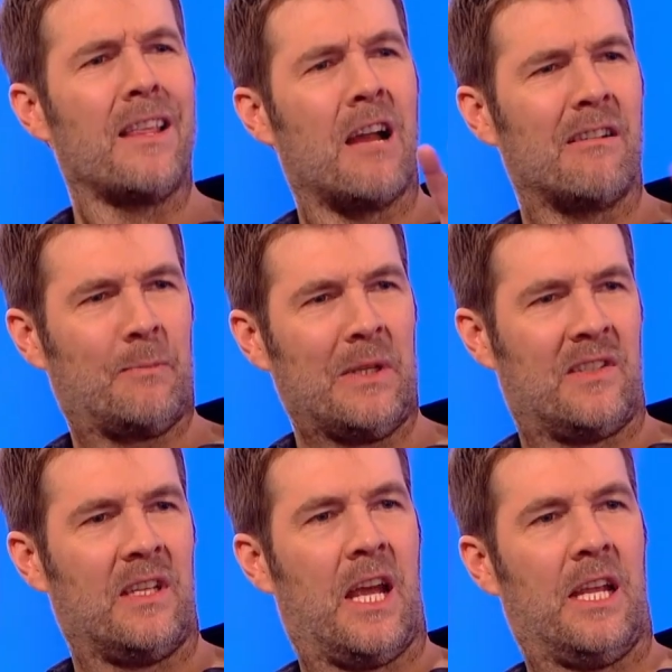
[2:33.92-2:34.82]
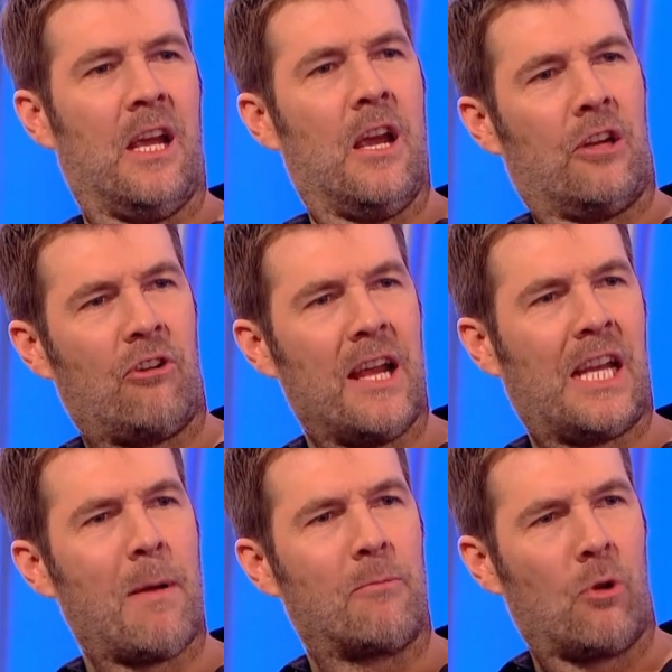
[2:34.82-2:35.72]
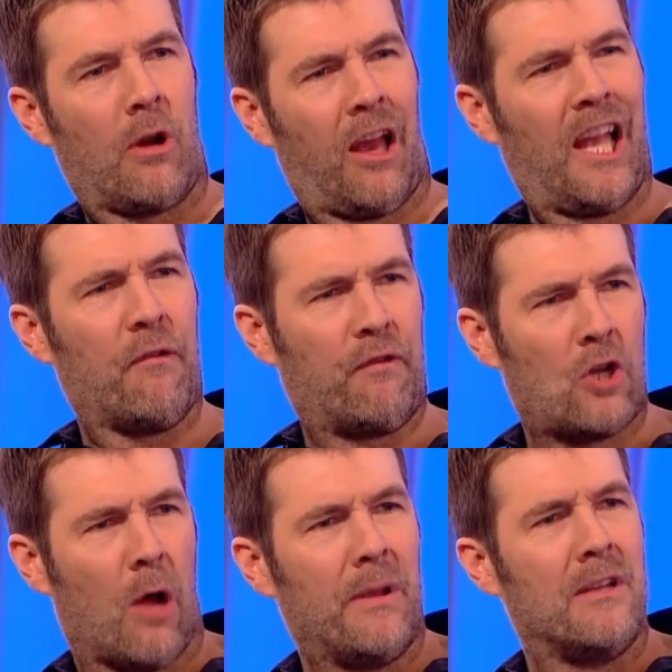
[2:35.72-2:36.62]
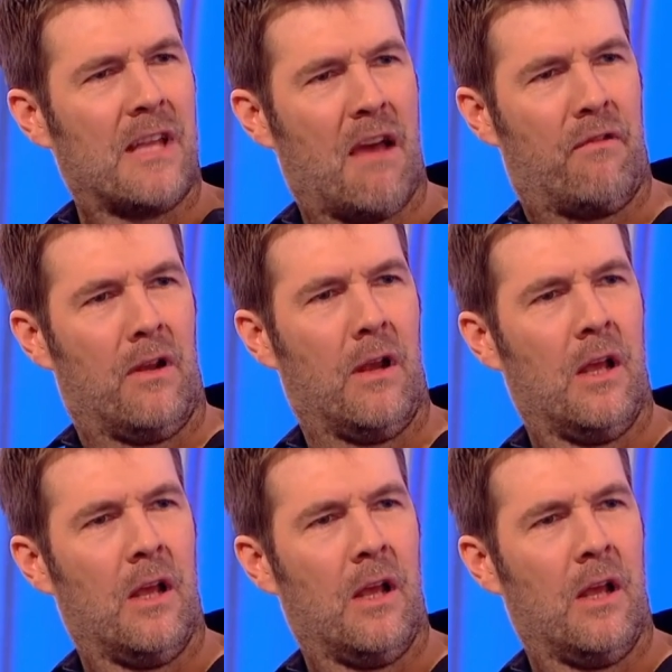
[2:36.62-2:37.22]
the RSPCA, Greg came up to a cliff top in Devon.